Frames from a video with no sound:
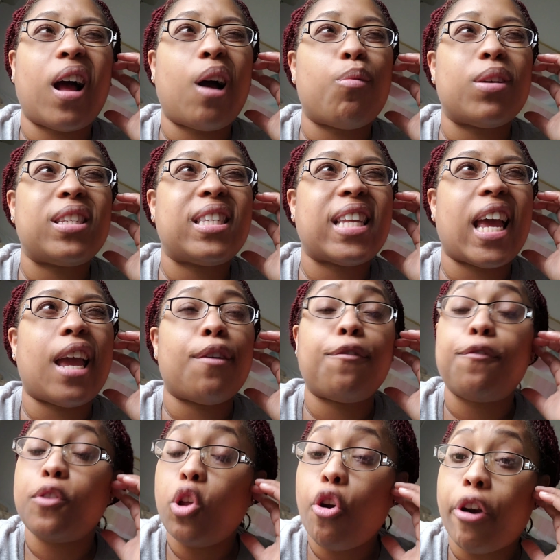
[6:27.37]
would say
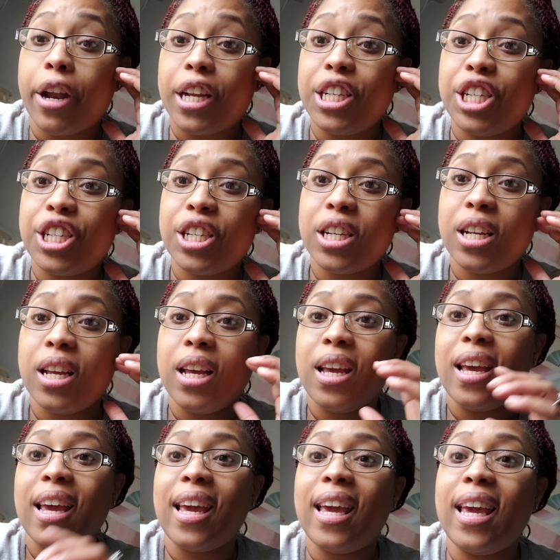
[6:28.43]
flourish,
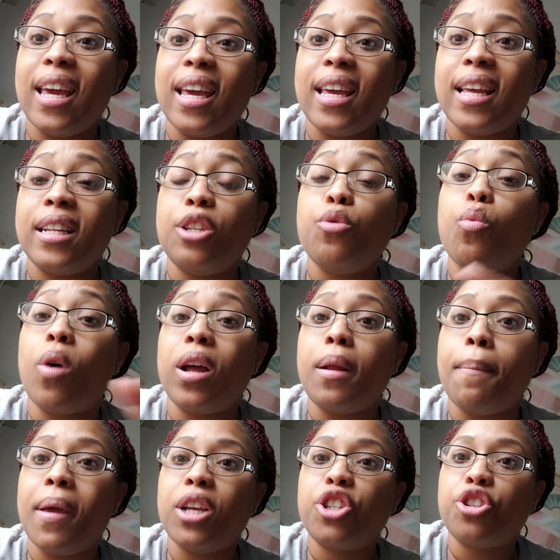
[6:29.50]
and you want to
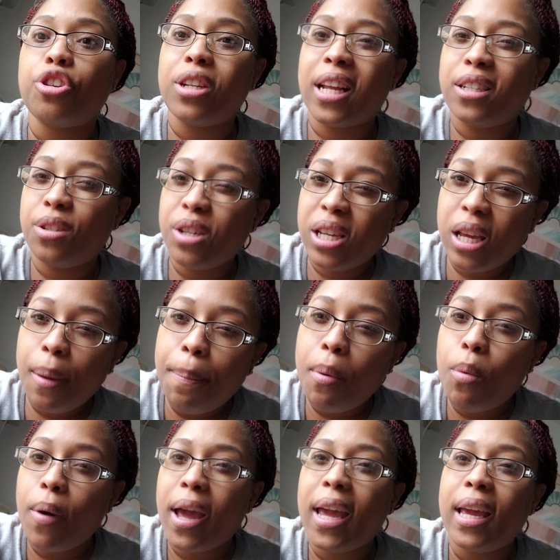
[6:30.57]
make sure that you keep
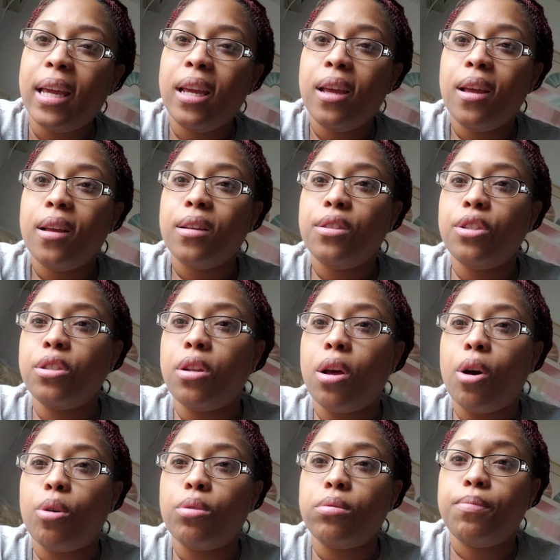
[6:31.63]
away,
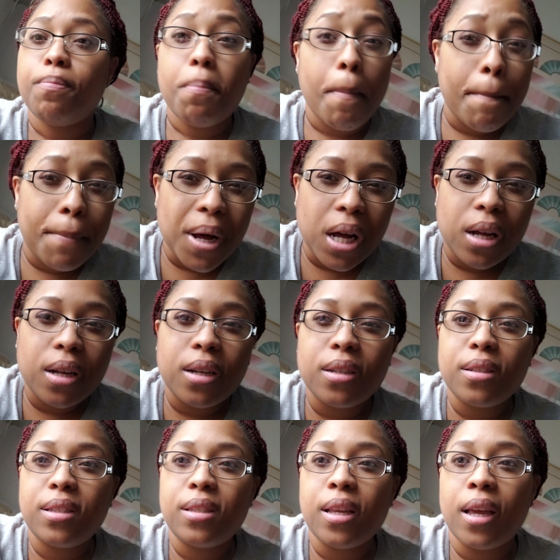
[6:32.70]

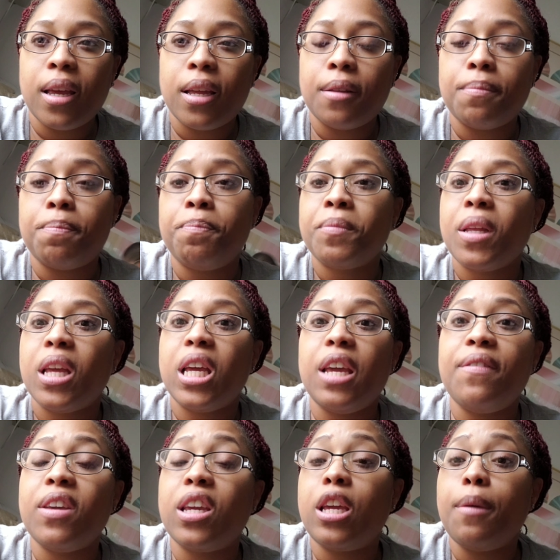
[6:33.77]
bugs, and
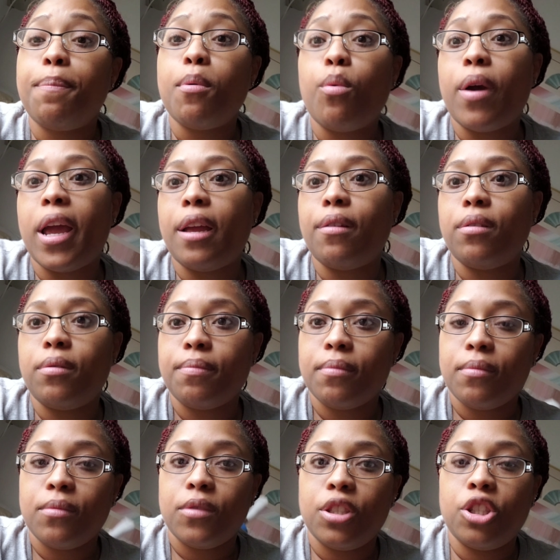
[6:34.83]
even keep away,
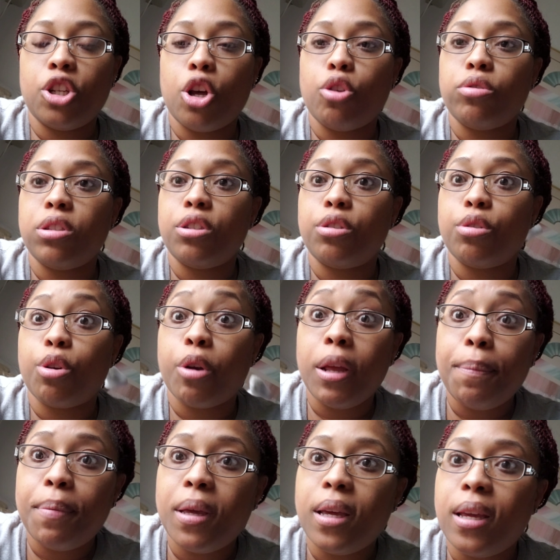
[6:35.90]
little
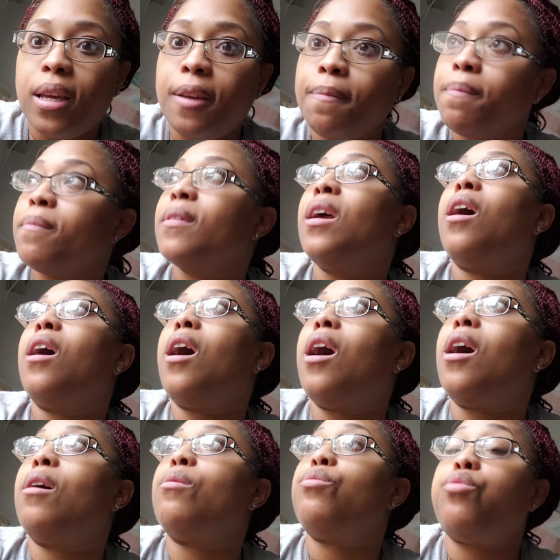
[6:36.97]
creepy
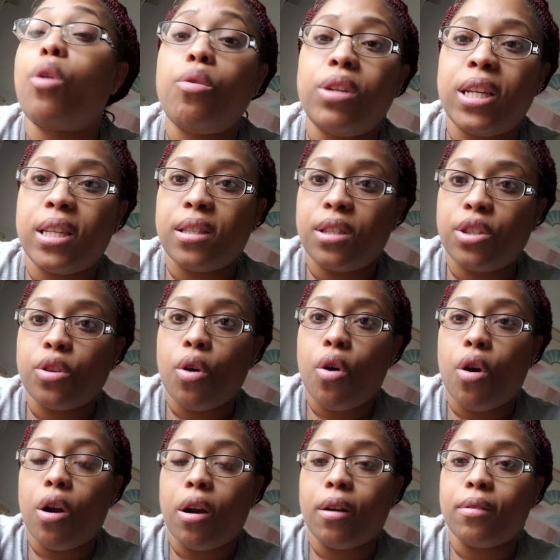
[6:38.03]
rodents
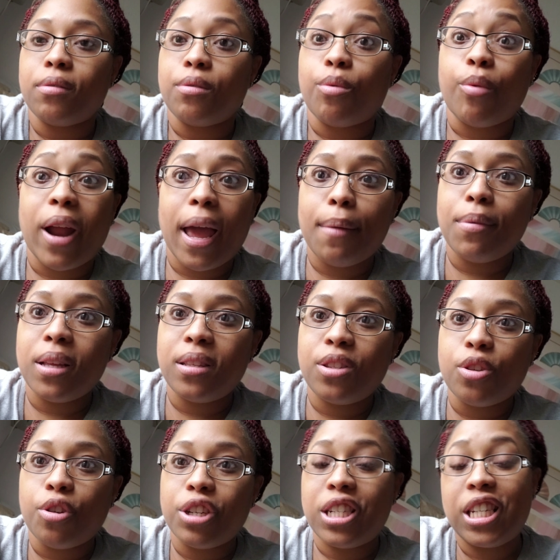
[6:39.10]
or
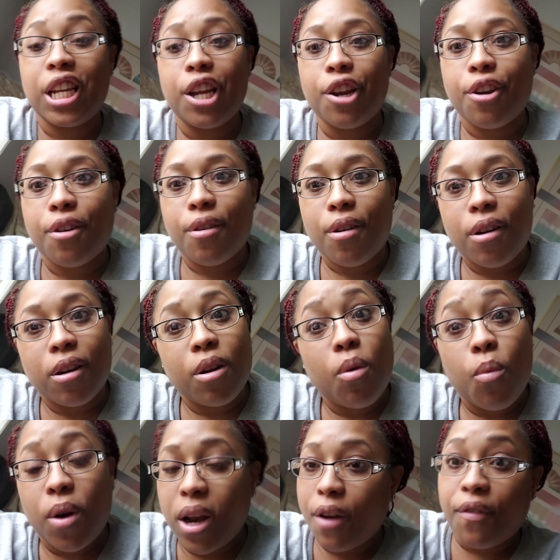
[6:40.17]
rabbits or deer or
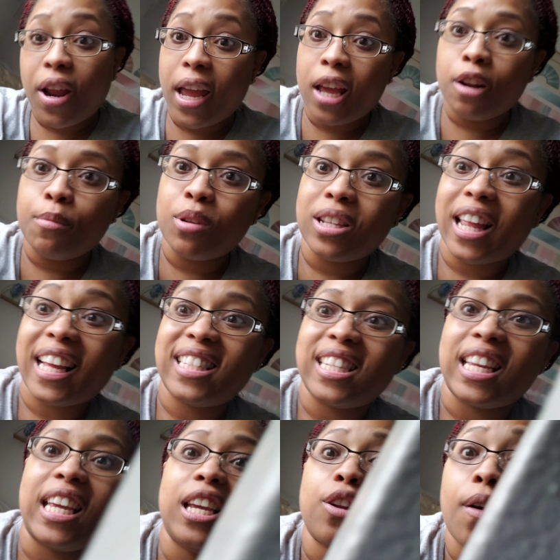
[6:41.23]
whatever animal like
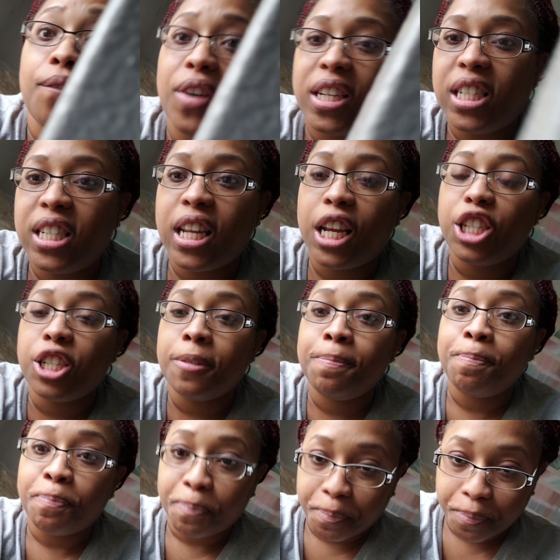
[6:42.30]
to eat on
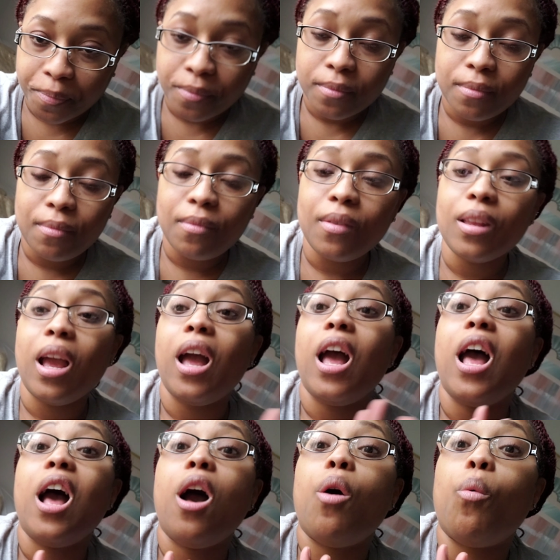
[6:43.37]
vegetation.
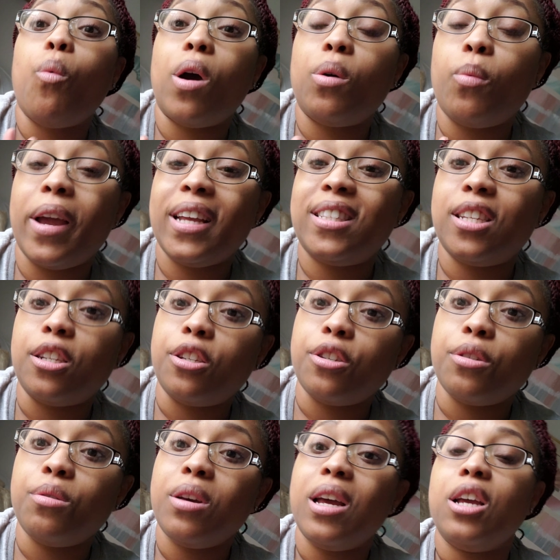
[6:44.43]
One way to
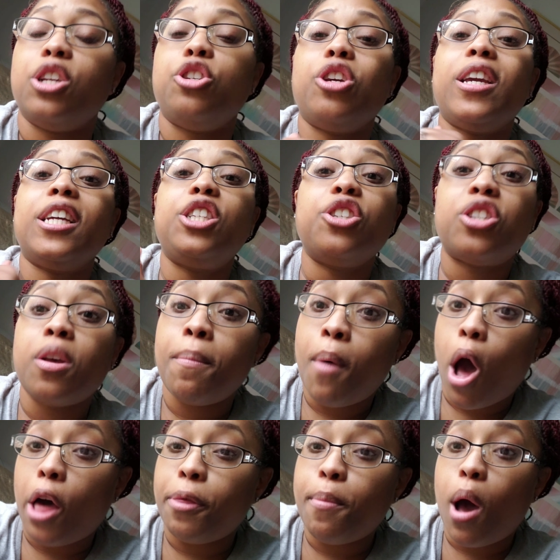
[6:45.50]
do, you get you some
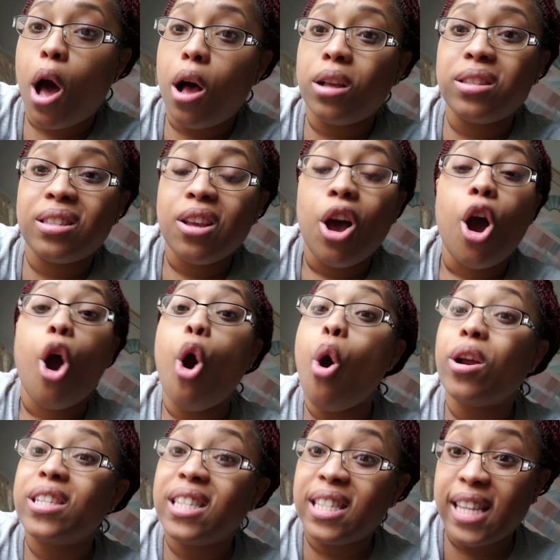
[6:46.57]
mothballs
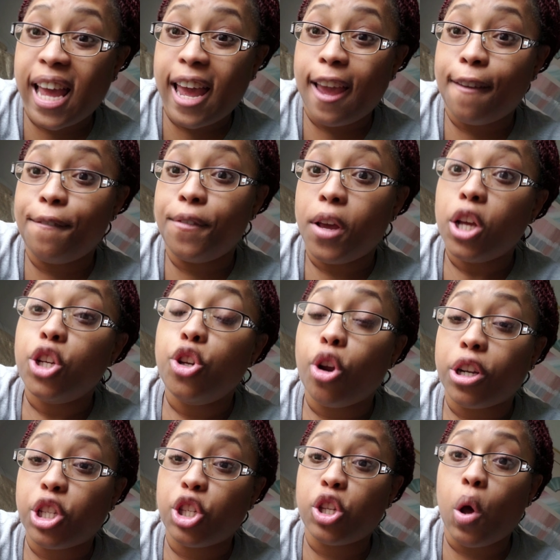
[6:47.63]
or save
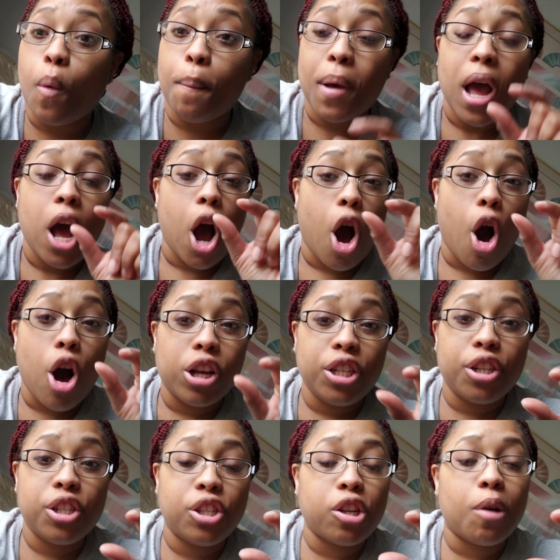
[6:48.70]
your soap. All
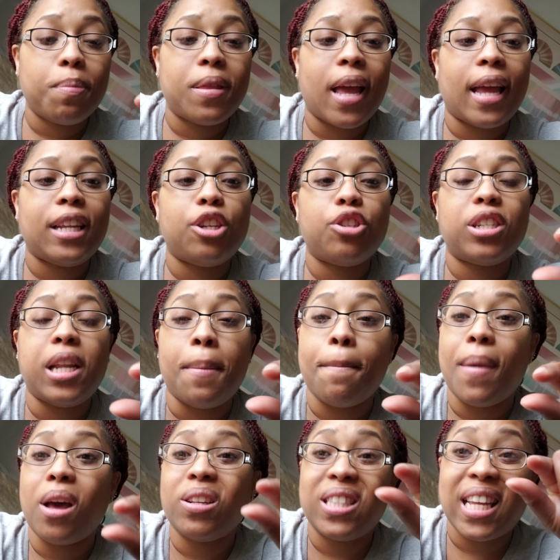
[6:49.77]
your soap that usually
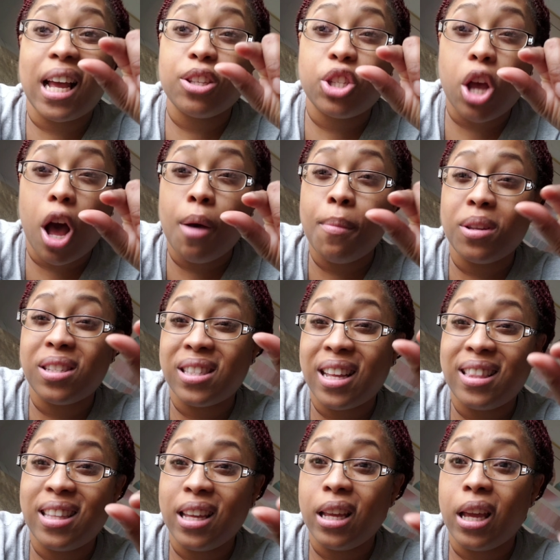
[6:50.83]
melt down to almost
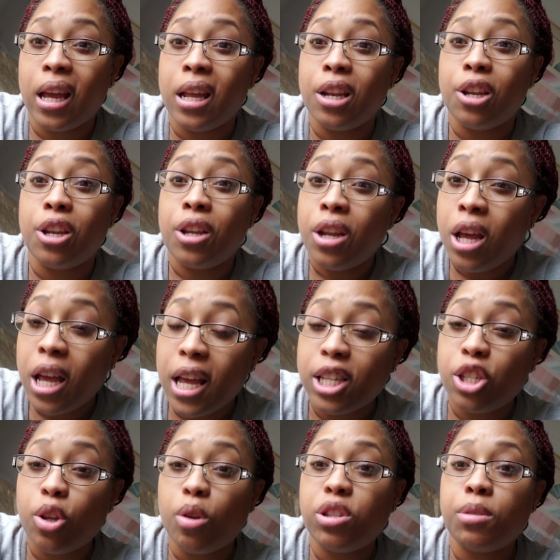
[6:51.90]
nothing and
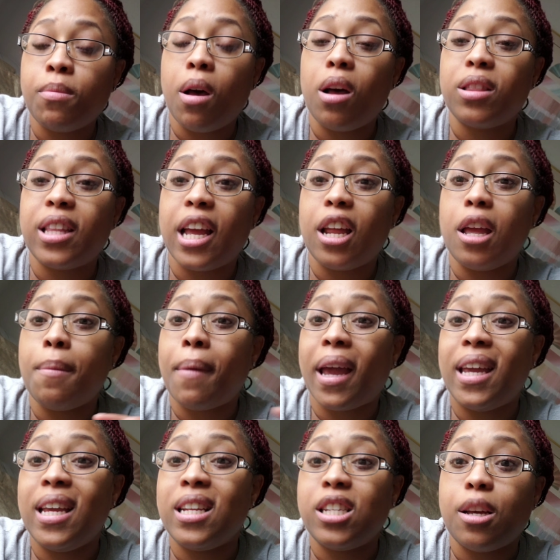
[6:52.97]
is so small that it
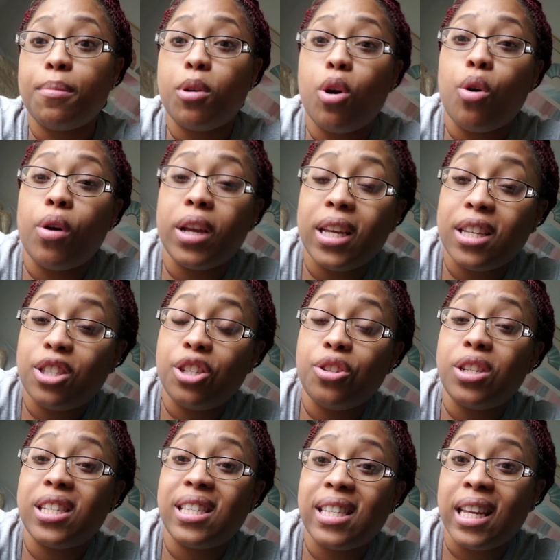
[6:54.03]
might end up going into
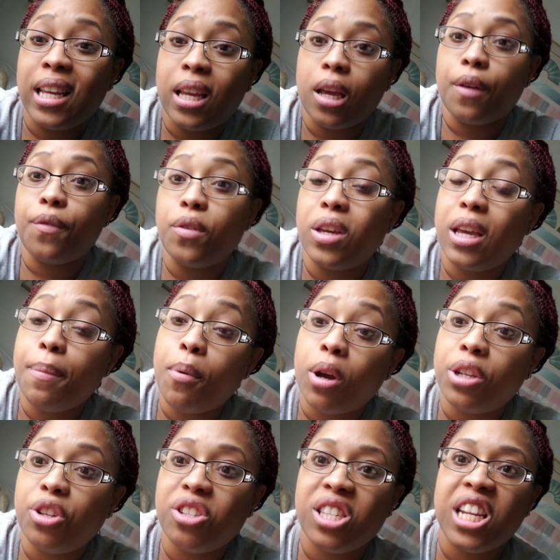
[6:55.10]
the sink if you keep
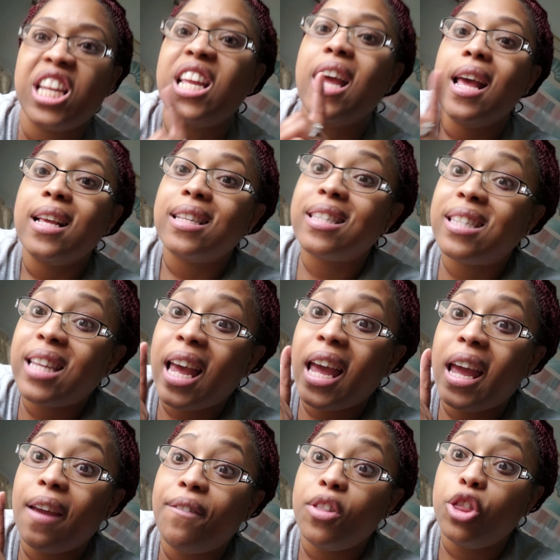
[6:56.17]
on using it,
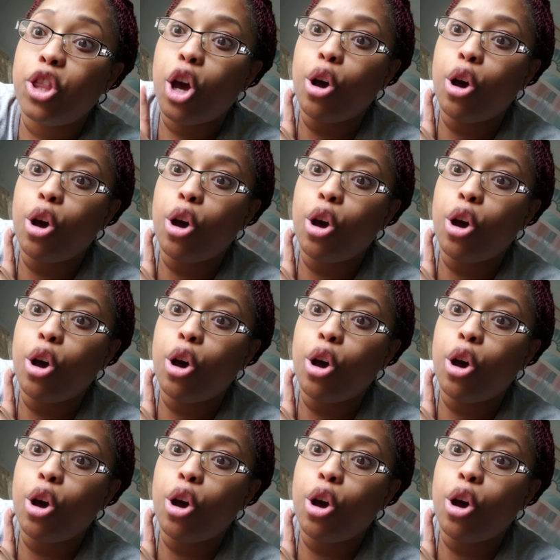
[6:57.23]
save